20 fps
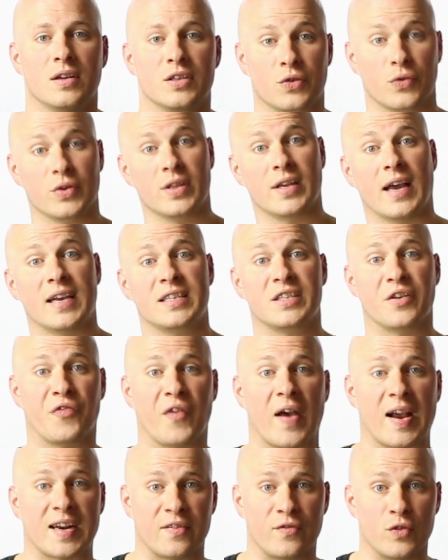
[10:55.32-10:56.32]
a really nice
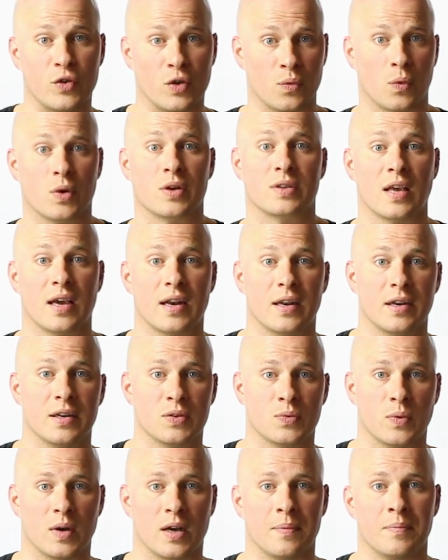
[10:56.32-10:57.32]
effect if you can work that in
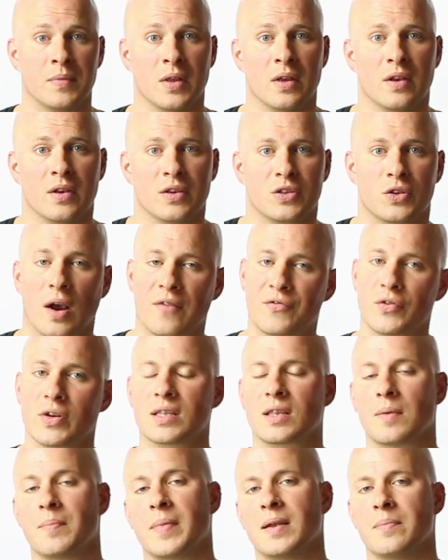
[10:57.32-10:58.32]
as well. So after you
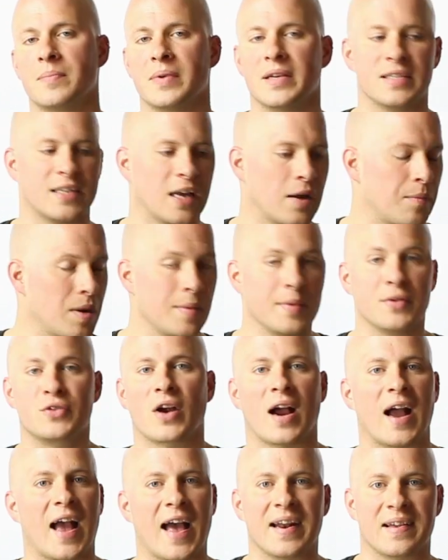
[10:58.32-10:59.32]
get the main beats down, maybe
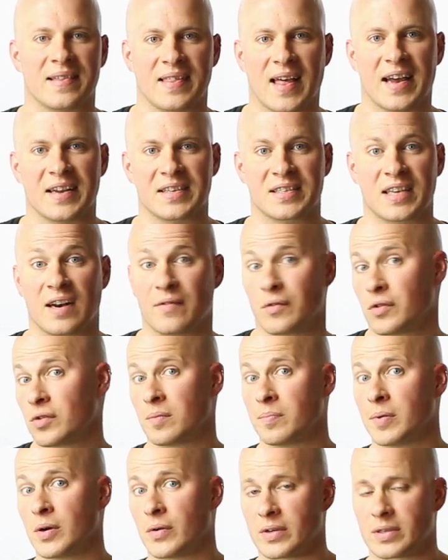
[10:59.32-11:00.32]
try adding that as kind of a little
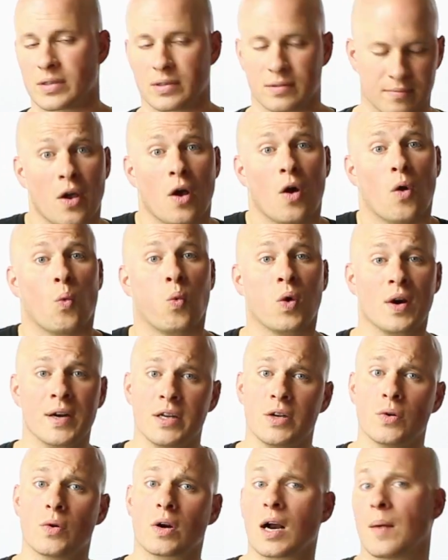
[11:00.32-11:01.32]
bonus. We're going to do a